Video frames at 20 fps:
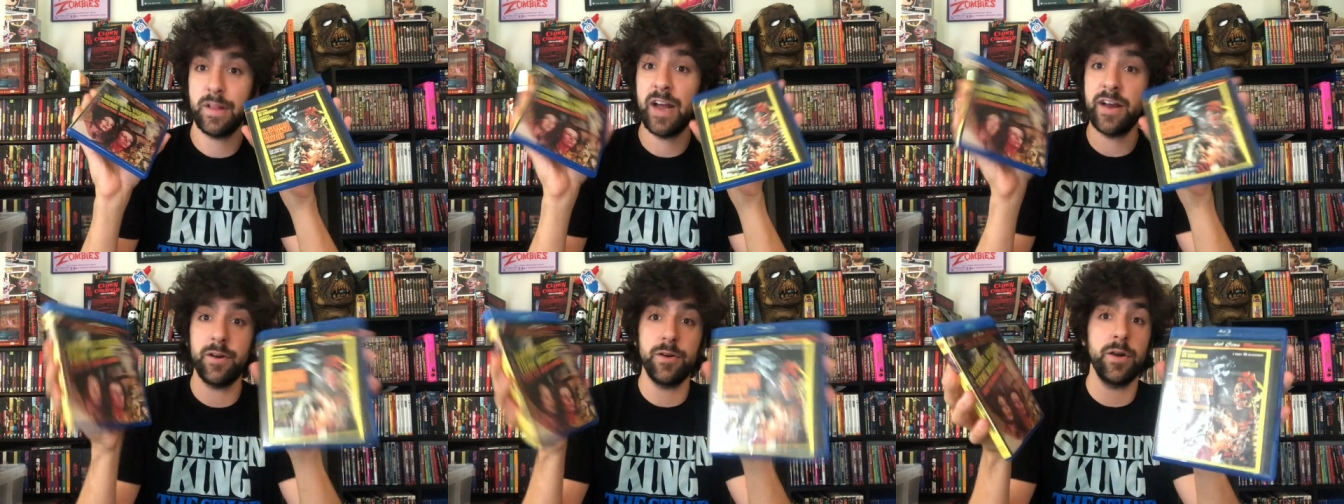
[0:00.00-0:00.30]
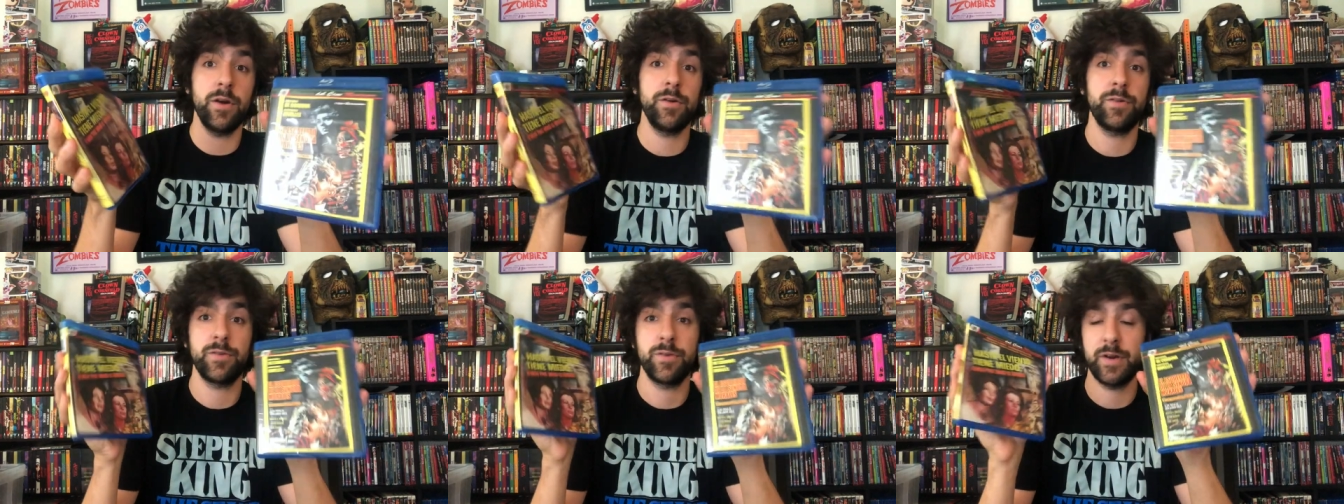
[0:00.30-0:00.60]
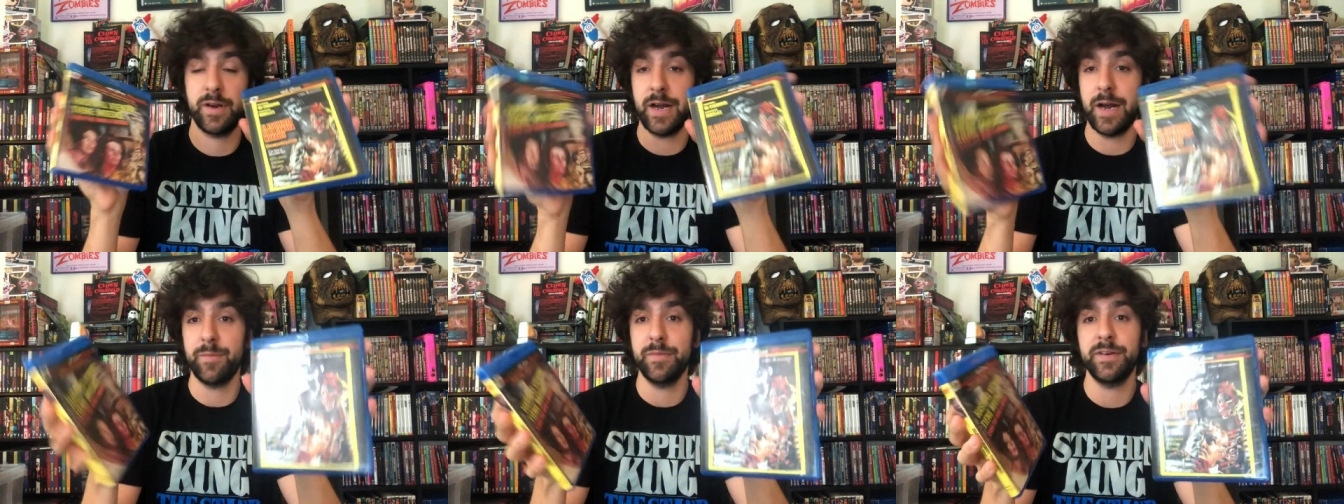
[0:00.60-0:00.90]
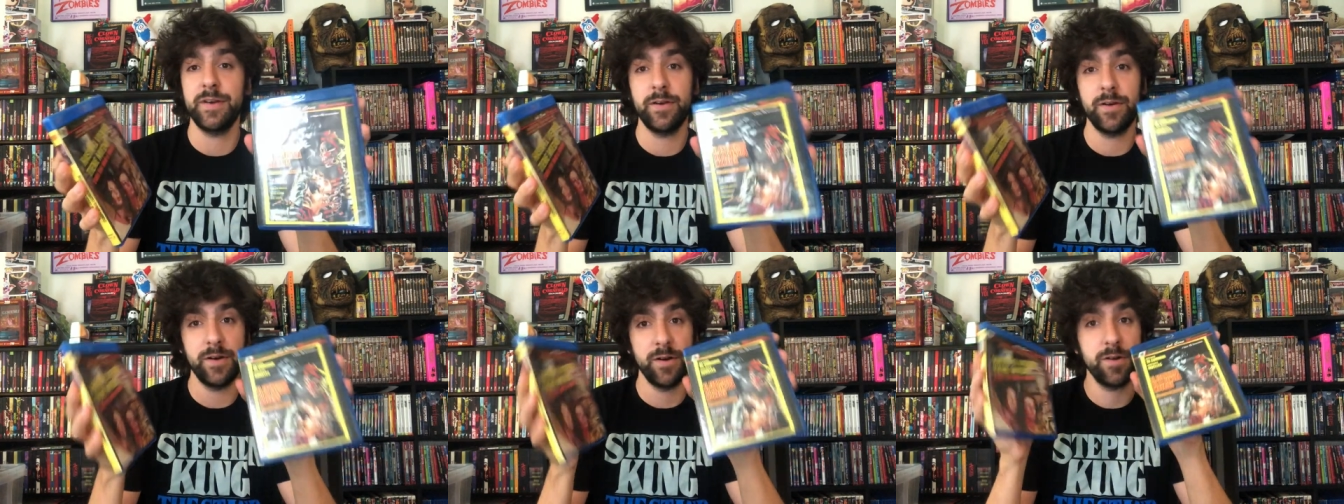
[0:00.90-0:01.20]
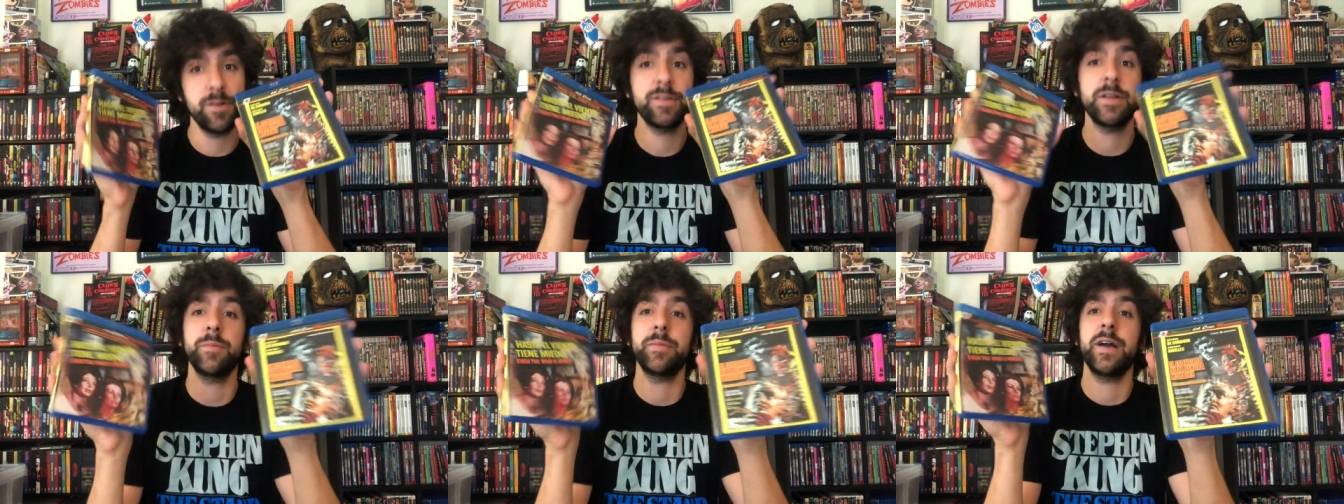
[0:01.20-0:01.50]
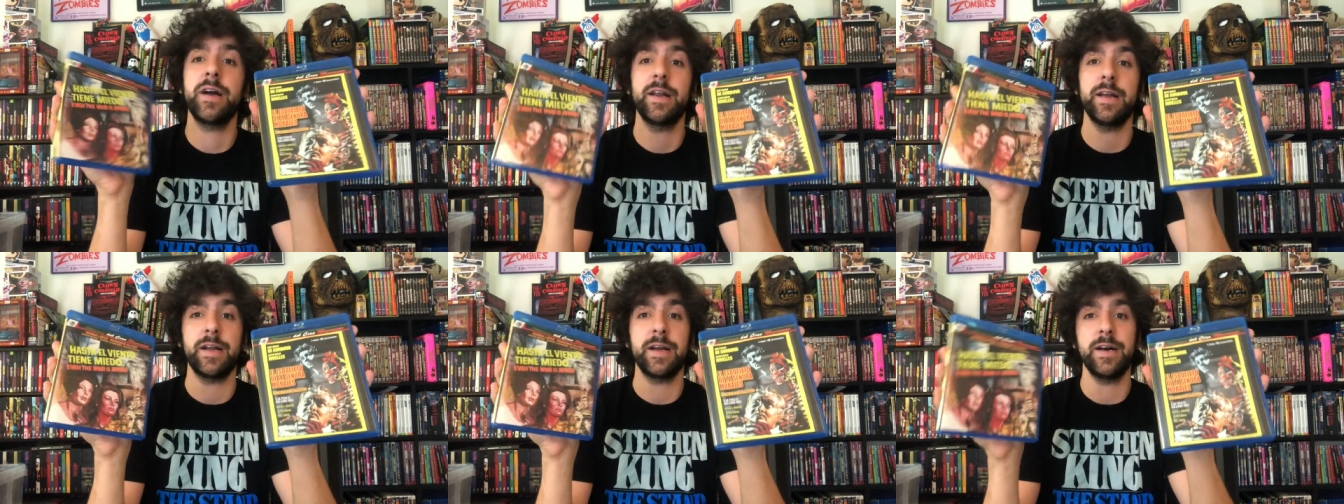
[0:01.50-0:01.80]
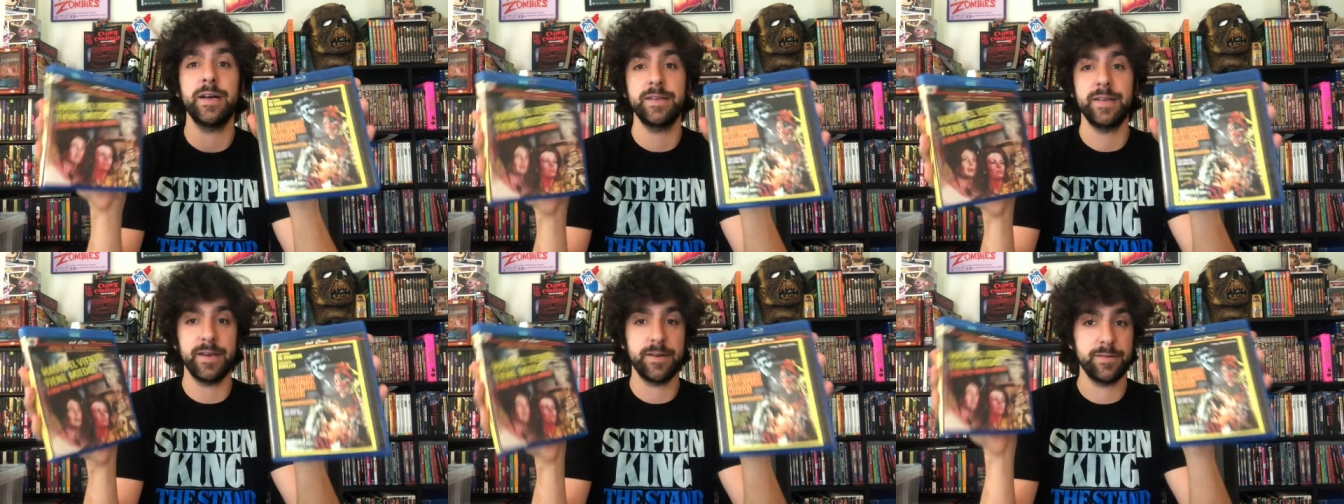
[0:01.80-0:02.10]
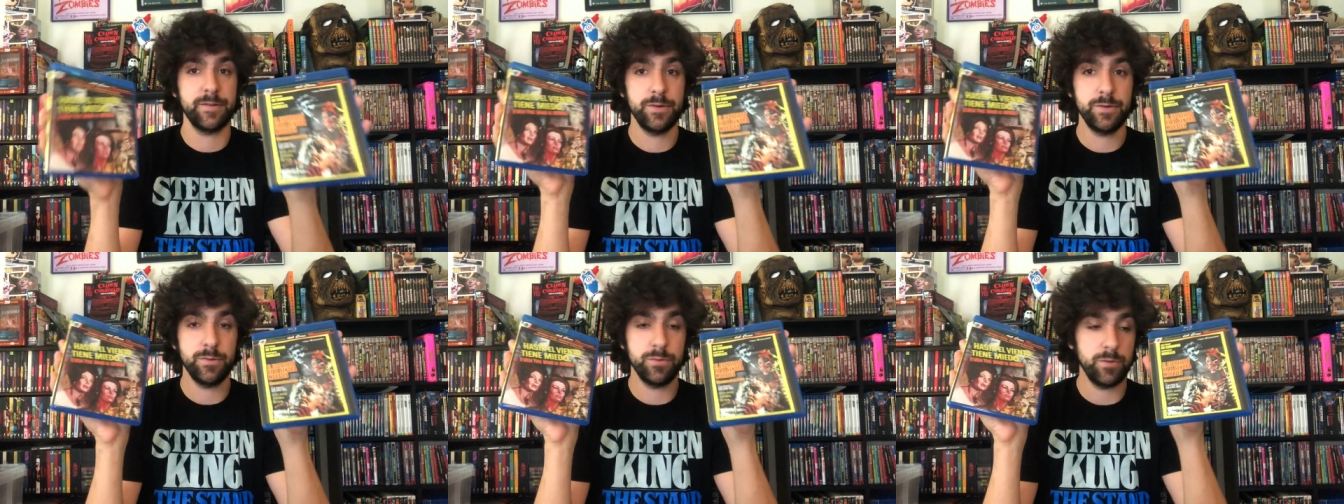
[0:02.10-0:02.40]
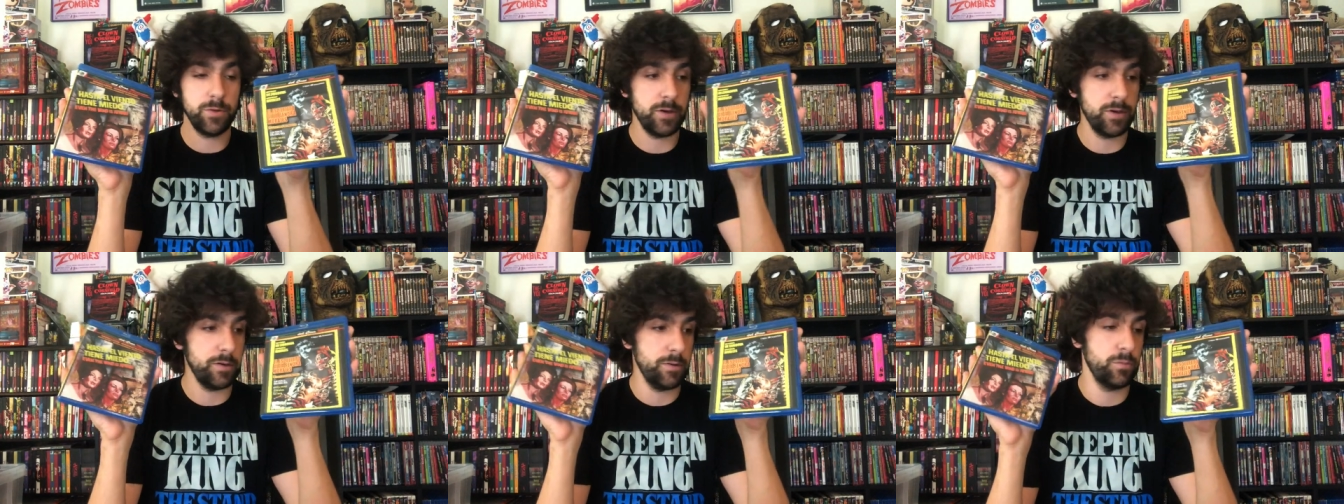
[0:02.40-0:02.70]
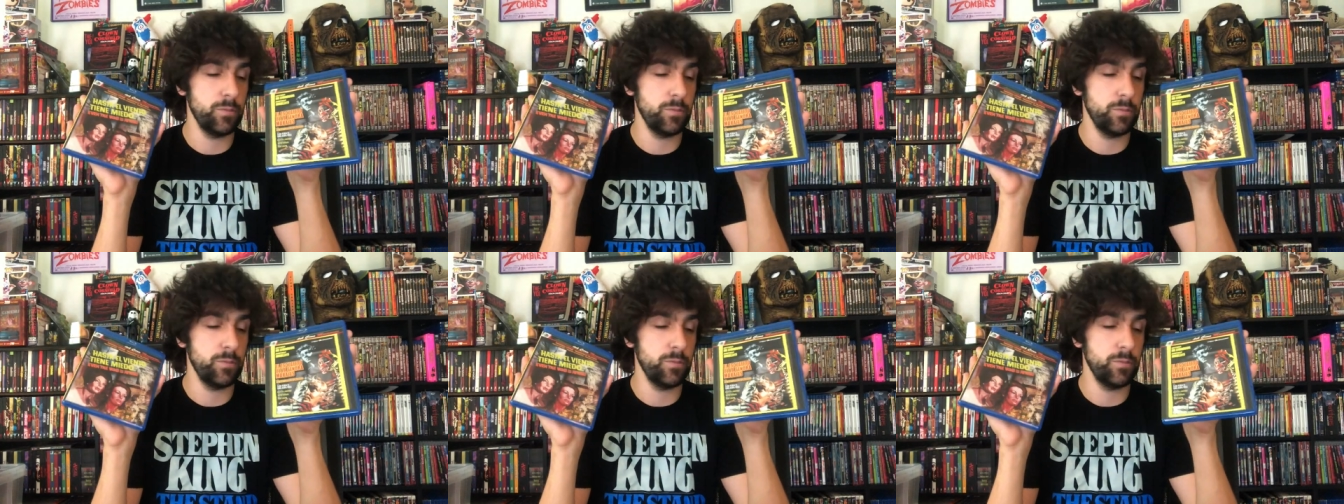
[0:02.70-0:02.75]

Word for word: liner notes or commentary or some kind of context to uh,